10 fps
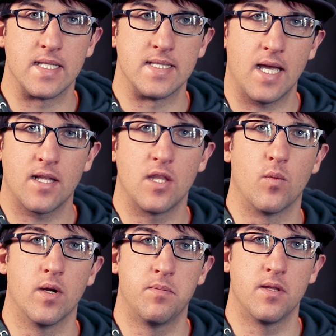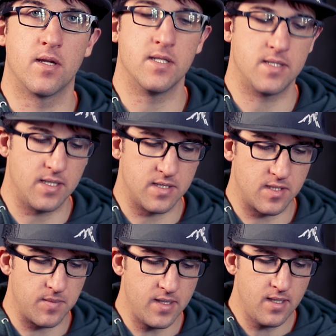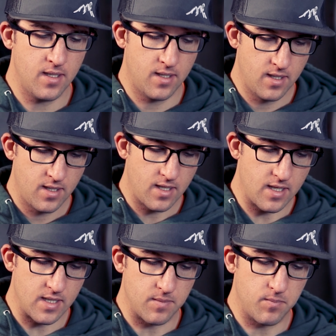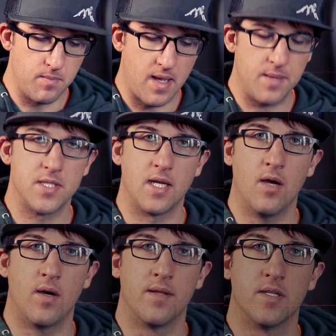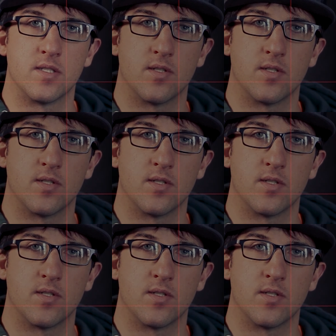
exactly where Polaris needs to be, and it maps it out on this